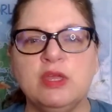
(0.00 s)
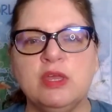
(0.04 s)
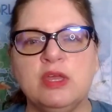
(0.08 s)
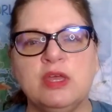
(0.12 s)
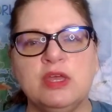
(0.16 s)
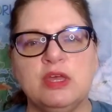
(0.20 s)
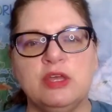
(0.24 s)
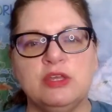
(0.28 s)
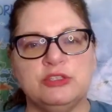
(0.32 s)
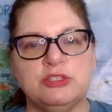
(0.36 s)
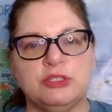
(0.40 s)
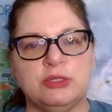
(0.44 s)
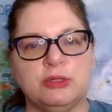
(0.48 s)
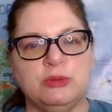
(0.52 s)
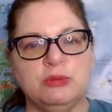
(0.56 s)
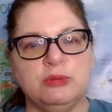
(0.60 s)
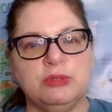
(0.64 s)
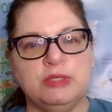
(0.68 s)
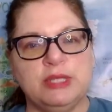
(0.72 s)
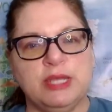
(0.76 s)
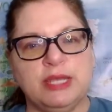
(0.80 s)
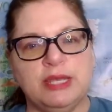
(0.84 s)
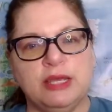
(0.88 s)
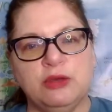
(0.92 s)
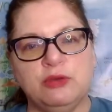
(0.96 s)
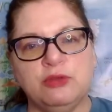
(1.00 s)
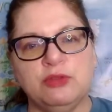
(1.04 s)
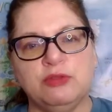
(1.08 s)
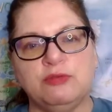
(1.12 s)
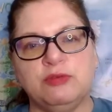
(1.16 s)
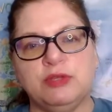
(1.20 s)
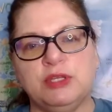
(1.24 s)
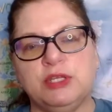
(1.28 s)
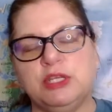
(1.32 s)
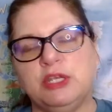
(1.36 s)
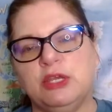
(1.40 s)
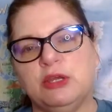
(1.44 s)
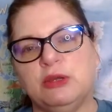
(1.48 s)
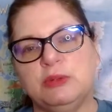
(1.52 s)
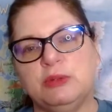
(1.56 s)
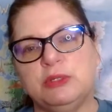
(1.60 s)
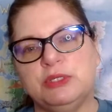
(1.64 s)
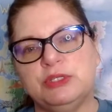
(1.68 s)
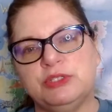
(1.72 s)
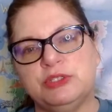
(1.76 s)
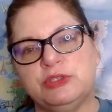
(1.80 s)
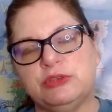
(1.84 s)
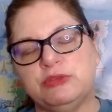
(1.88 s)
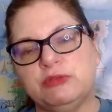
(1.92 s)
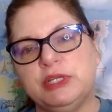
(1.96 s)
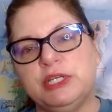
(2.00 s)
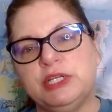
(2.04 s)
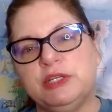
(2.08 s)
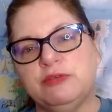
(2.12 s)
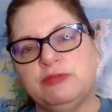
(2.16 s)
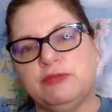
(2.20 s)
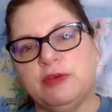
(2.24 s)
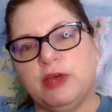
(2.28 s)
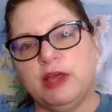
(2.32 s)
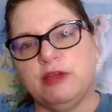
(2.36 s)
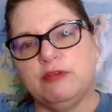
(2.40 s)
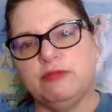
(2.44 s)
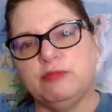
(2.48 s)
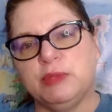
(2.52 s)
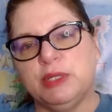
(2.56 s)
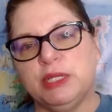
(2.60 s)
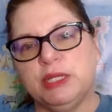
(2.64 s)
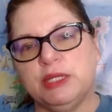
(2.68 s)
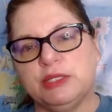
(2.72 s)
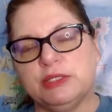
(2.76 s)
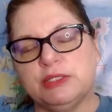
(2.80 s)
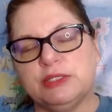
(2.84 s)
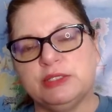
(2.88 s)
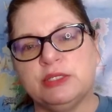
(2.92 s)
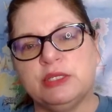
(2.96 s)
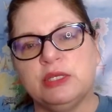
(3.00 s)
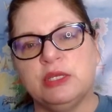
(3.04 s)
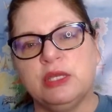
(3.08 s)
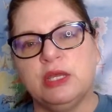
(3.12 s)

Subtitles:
So now the video is 3 to 5 minutes.